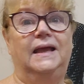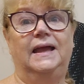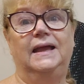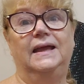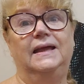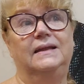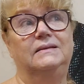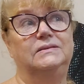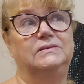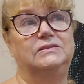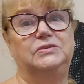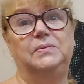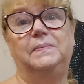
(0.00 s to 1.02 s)
And
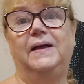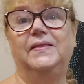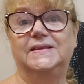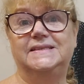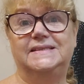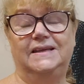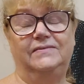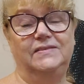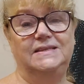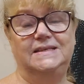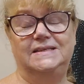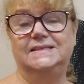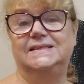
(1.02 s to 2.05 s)
to about the
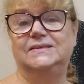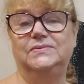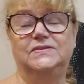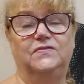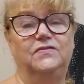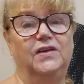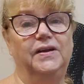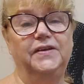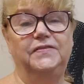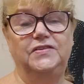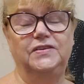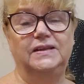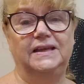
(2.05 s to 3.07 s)
70s, there was very
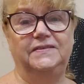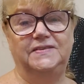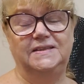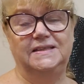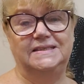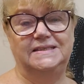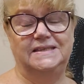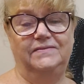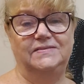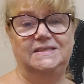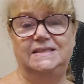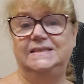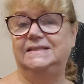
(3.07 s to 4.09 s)
few left in the
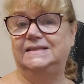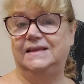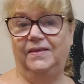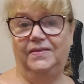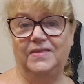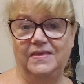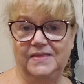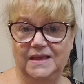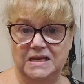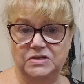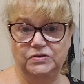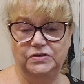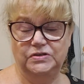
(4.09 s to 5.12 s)
70s. And then they
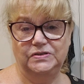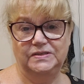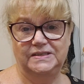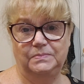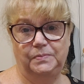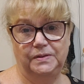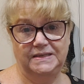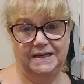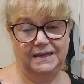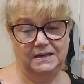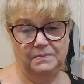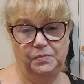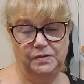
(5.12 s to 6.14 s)
introduced a
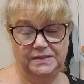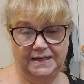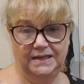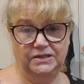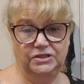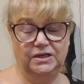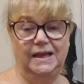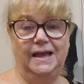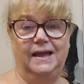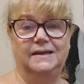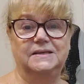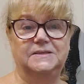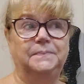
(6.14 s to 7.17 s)
Protection
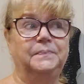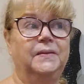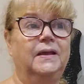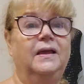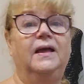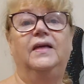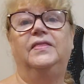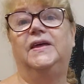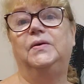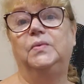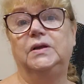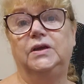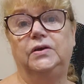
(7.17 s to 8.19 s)
Act. They
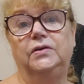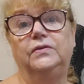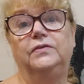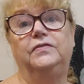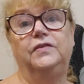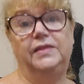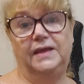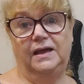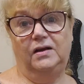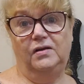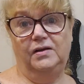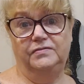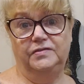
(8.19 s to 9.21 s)
were killed for their
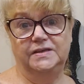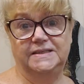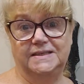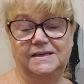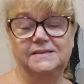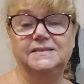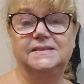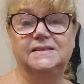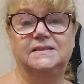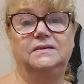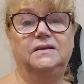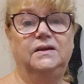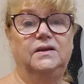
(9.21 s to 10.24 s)
ivory
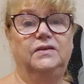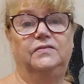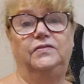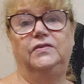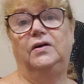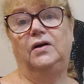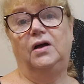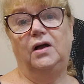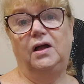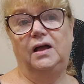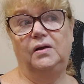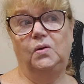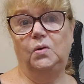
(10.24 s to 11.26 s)
tusks, for
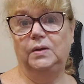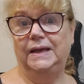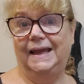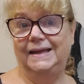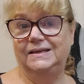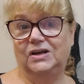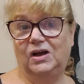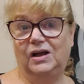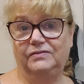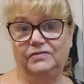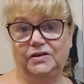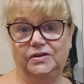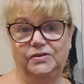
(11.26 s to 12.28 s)
ornate
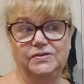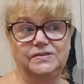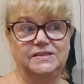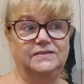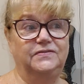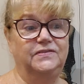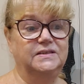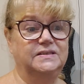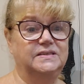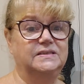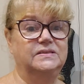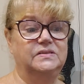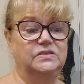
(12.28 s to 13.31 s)
ivory
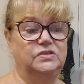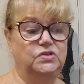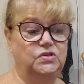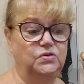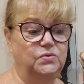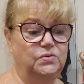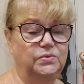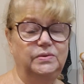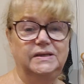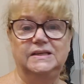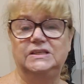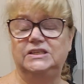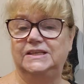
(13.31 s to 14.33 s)
crucifixes,
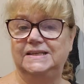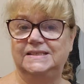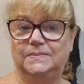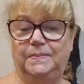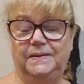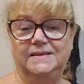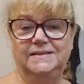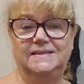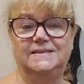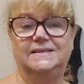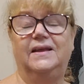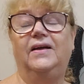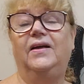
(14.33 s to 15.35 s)
jewelry, chess
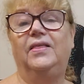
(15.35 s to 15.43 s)
pieces.